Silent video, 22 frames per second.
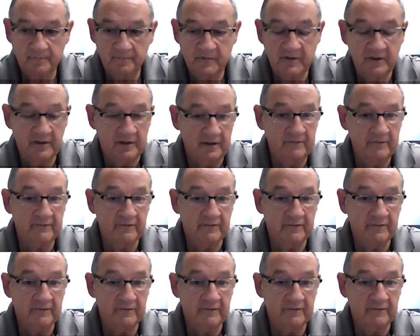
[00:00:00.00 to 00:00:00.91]
to
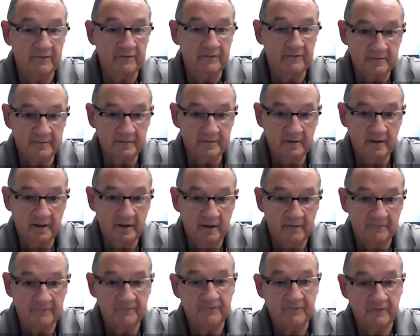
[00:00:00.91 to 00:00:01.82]
even get
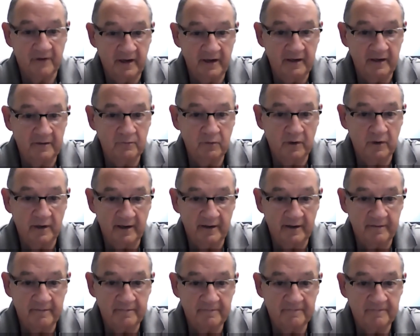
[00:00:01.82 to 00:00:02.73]
afraid when
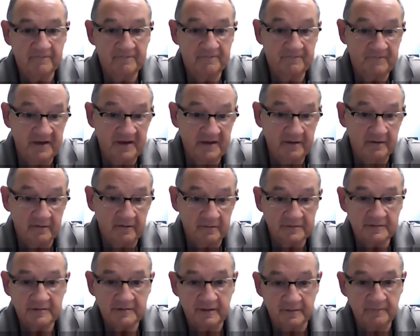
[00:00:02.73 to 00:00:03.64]
I
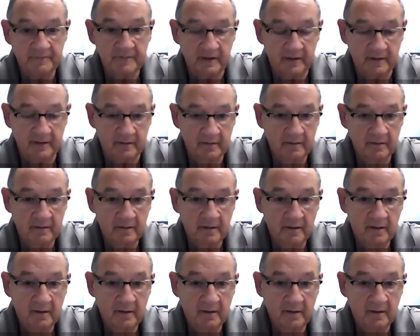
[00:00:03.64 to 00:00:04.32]
feel something,